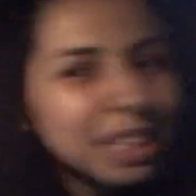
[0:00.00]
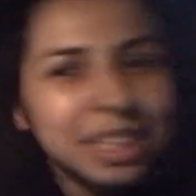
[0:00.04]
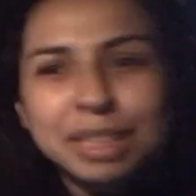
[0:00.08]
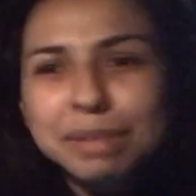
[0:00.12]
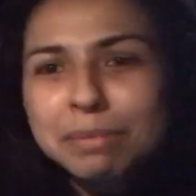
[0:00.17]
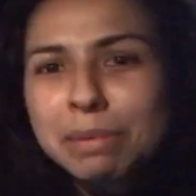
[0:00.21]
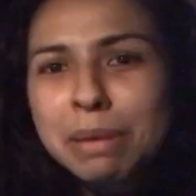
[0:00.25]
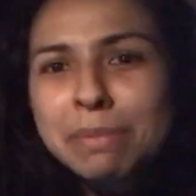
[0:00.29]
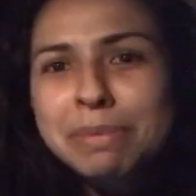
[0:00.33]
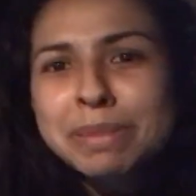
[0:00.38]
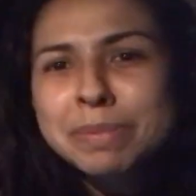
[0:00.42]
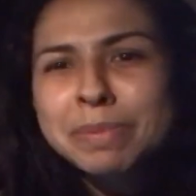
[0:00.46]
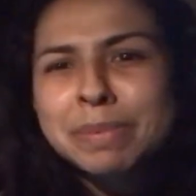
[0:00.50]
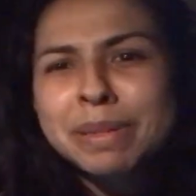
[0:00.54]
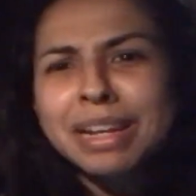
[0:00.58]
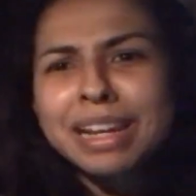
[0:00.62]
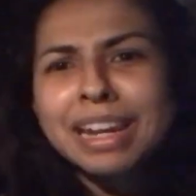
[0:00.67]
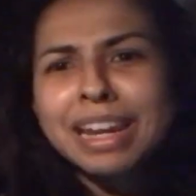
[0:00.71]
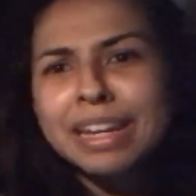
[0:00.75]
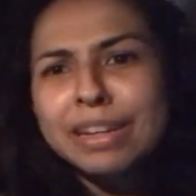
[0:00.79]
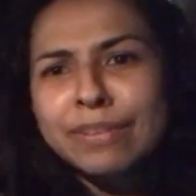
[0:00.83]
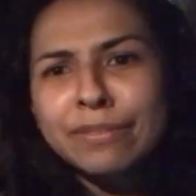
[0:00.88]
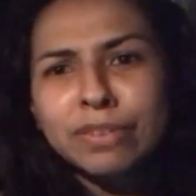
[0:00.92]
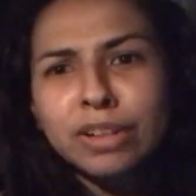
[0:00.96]
think the baby's been in
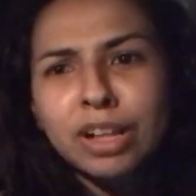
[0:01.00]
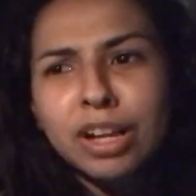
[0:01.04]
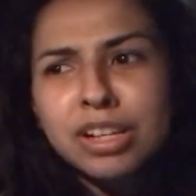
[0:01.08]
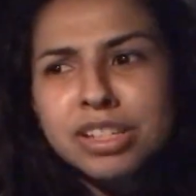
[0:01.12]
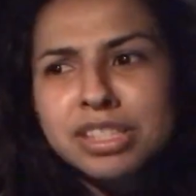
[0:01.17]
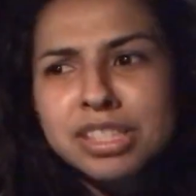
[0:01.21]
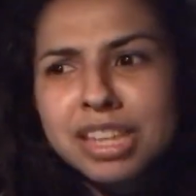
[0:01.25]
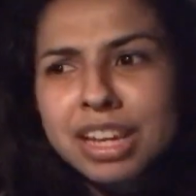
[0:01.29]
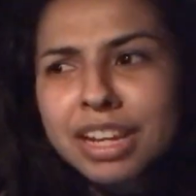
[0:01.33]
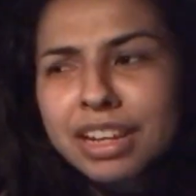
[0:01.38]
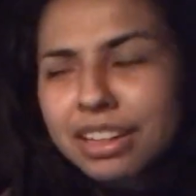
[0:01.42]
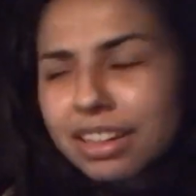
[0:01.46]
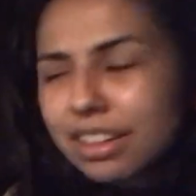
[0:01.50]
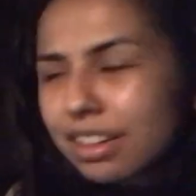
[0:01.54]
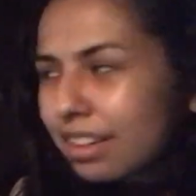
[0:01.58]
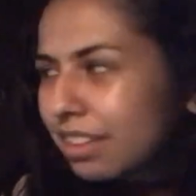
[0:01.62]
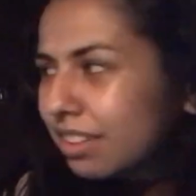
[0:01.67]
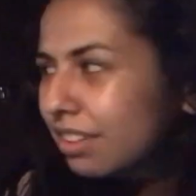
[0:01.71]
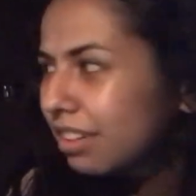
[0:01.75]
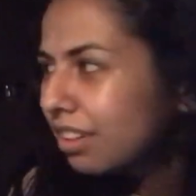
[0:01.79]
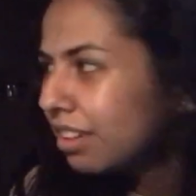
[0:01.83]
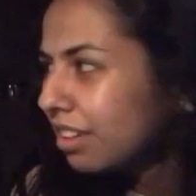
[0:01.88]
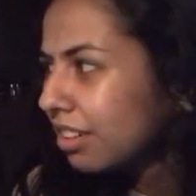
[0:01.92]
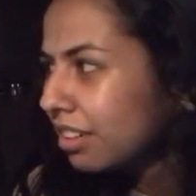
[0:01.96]
any vlogs yet.
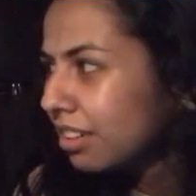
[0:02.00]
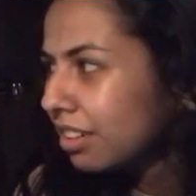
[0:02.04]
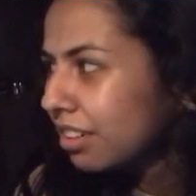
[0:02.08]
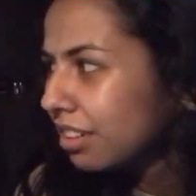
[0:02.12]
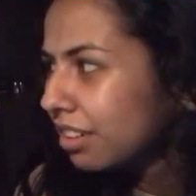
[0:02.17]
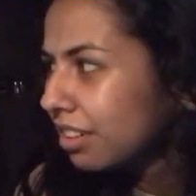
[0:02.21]
Oh.